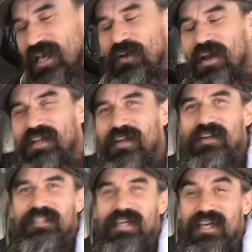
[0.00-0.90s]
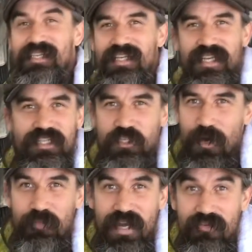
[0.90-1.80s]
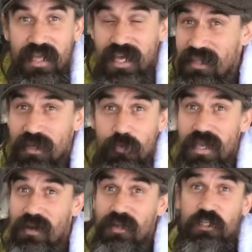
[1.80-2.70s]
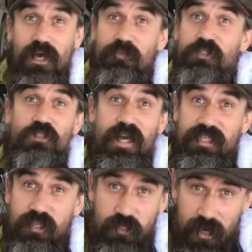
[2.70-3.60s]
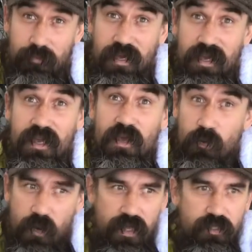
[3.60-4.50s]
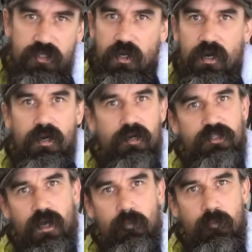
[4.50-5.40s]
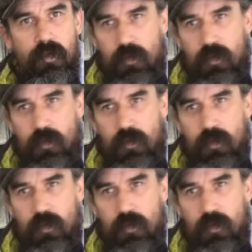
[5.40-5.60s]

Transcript: thing around here is this, and he's jumping everything, and then we hear he jumps, tries to jump it with Sturt or something,